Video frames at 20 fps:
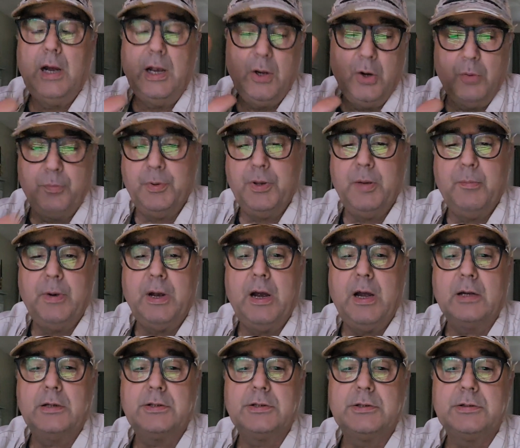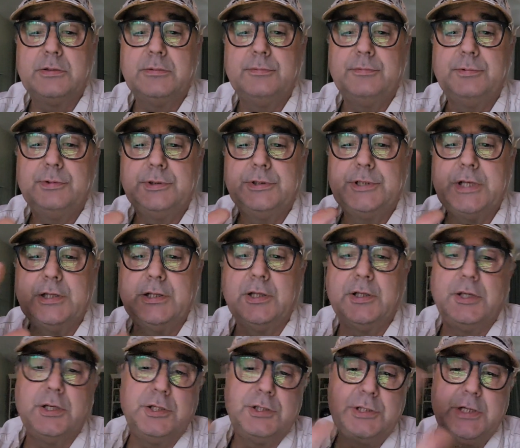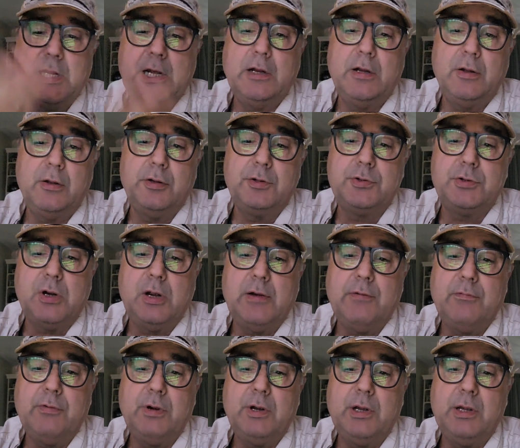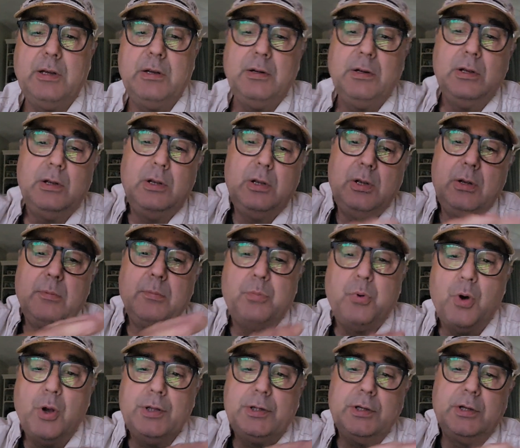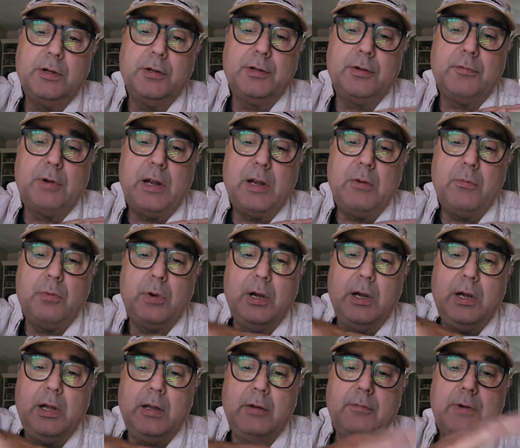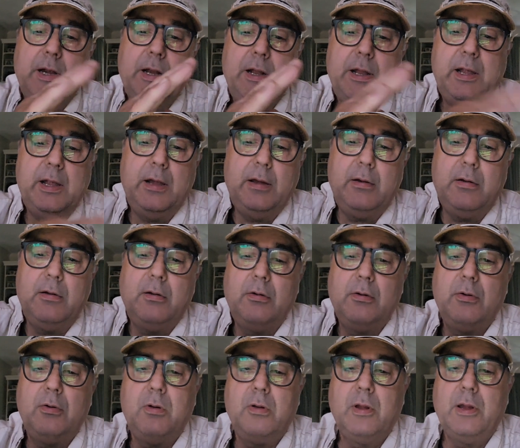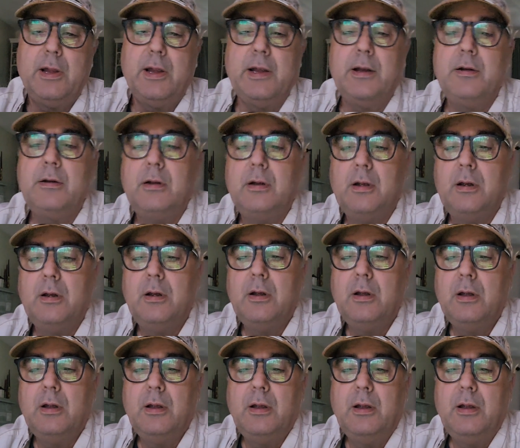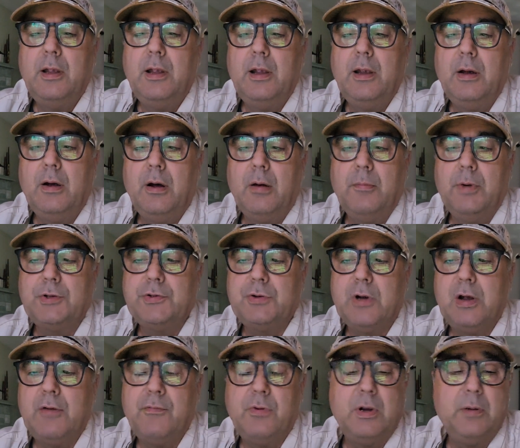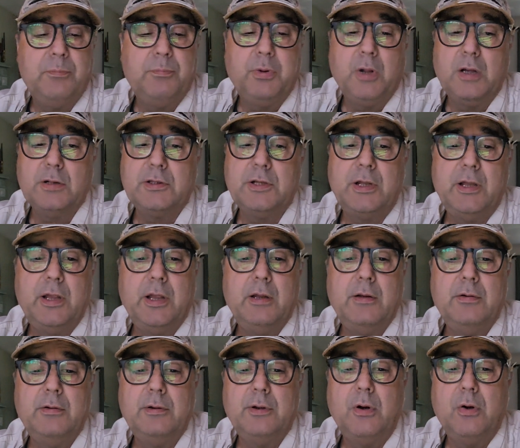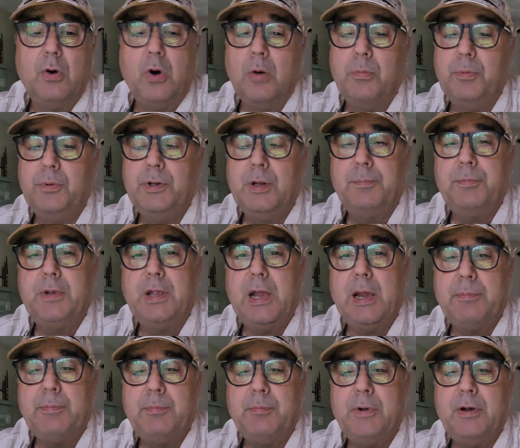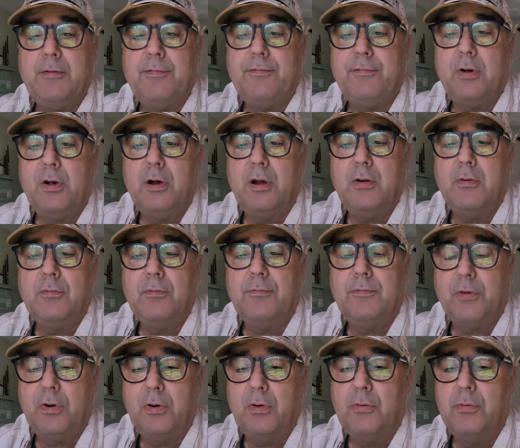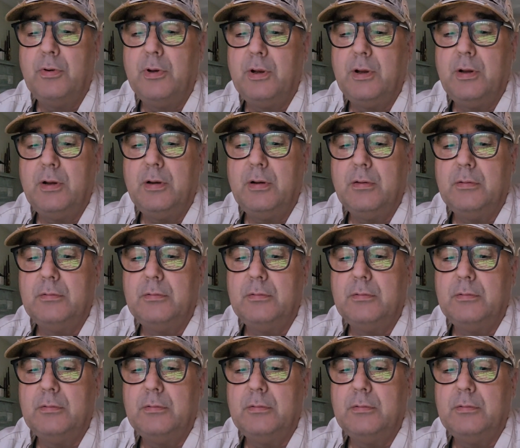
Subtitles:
I opened the box, set the dish down on the driveway, pointed it the right way, the right angle and all that on my driveway, plugged it in, opened up the app on my phone,